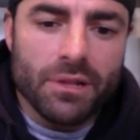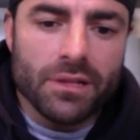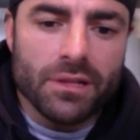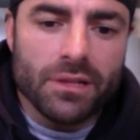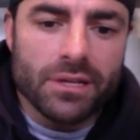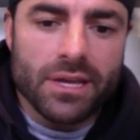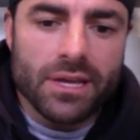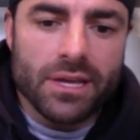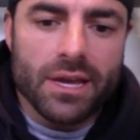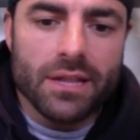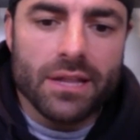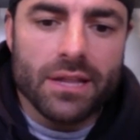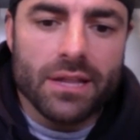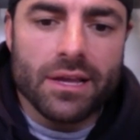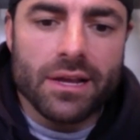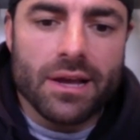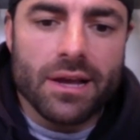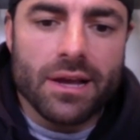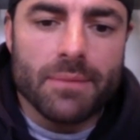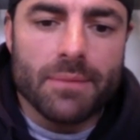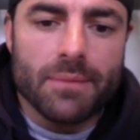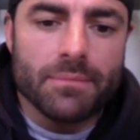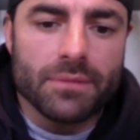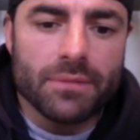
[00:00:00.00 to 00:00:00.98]
again, like
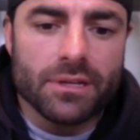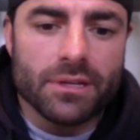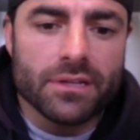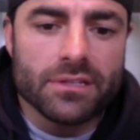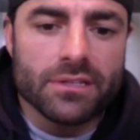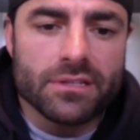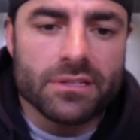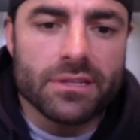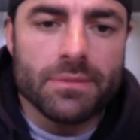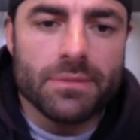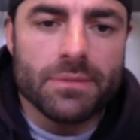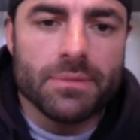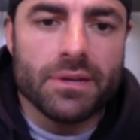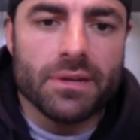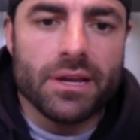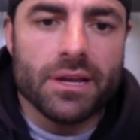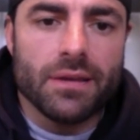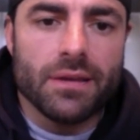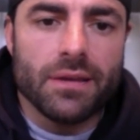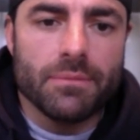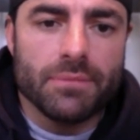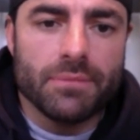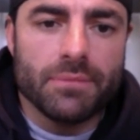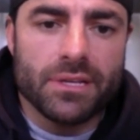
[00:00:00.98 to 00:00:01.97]
I'm gonna sleep at
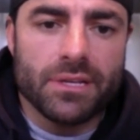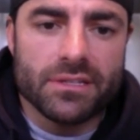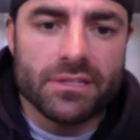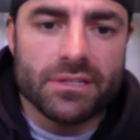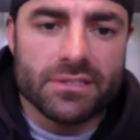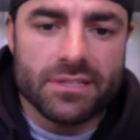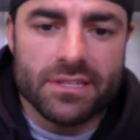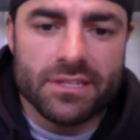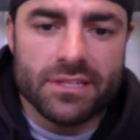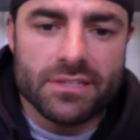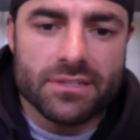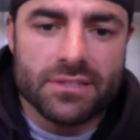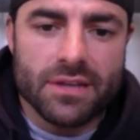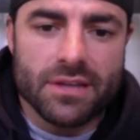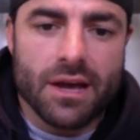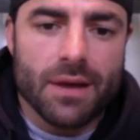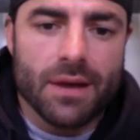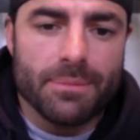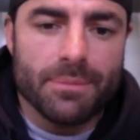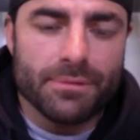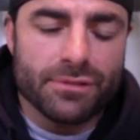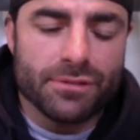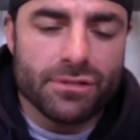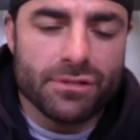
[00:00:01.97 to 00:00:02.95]
night because this
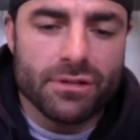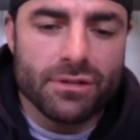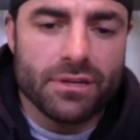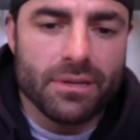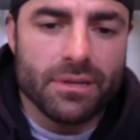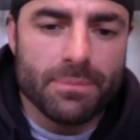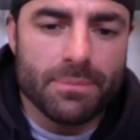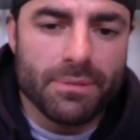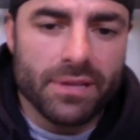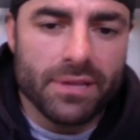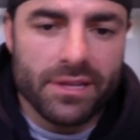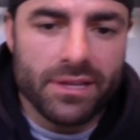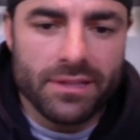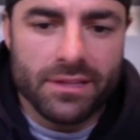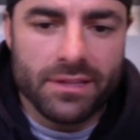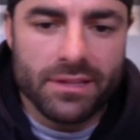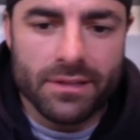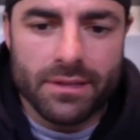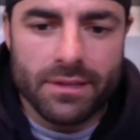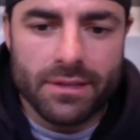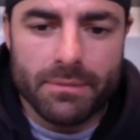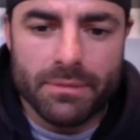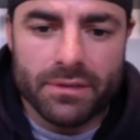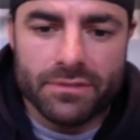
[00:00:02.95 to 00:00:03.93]
opportunity playing the
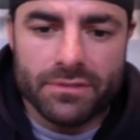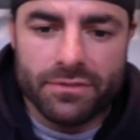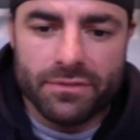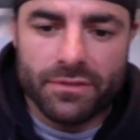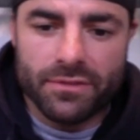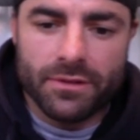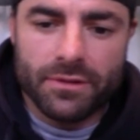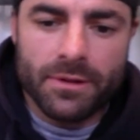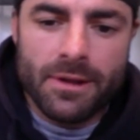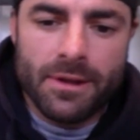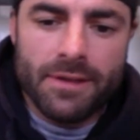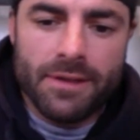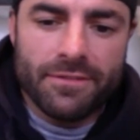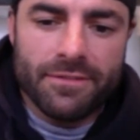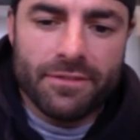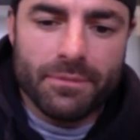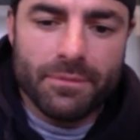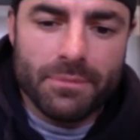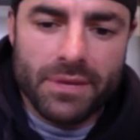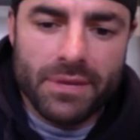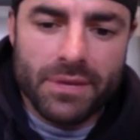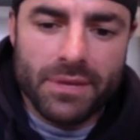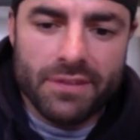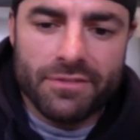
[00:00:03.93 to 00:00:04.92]
Olympics for for
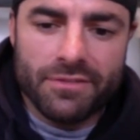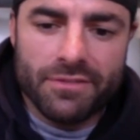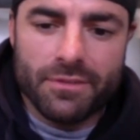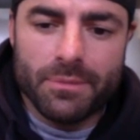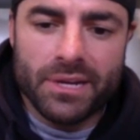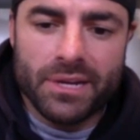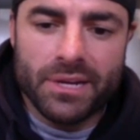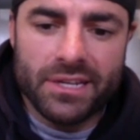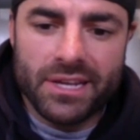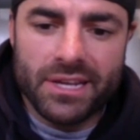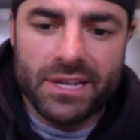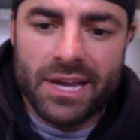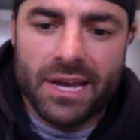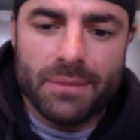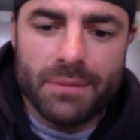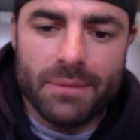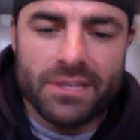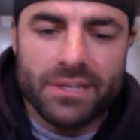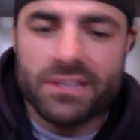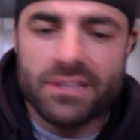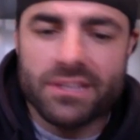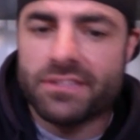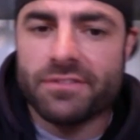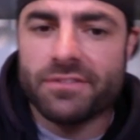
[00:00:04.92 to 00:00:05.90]
me, for my dad,
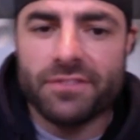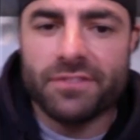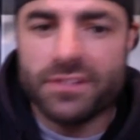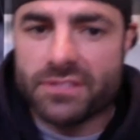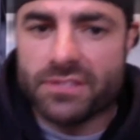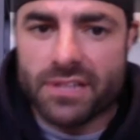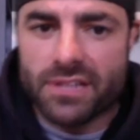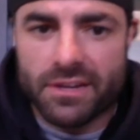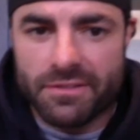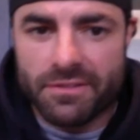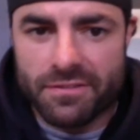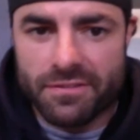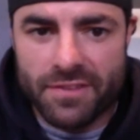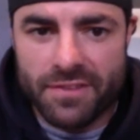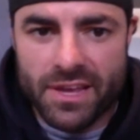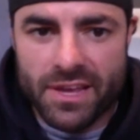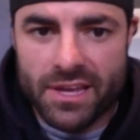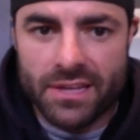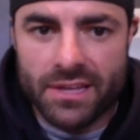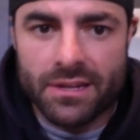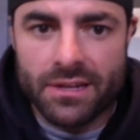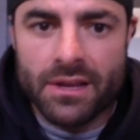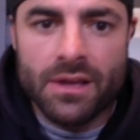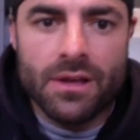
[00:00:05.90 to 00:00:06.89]
because it feels like
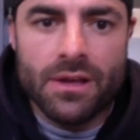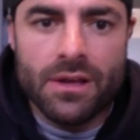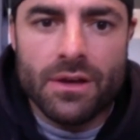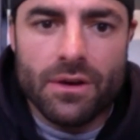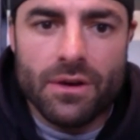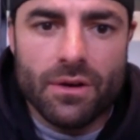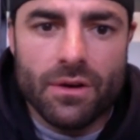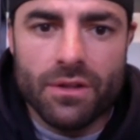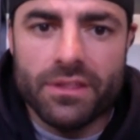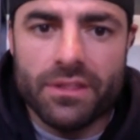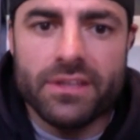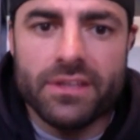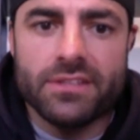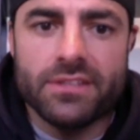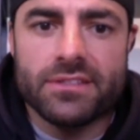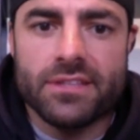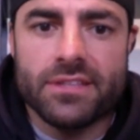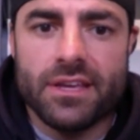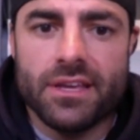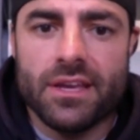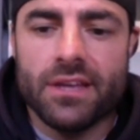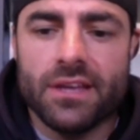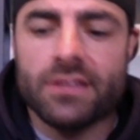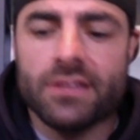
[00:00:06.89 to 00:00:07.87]
fate, all these
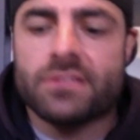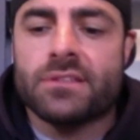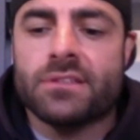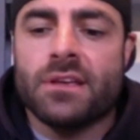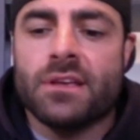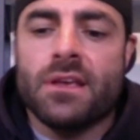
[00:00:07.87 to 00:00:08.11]
things,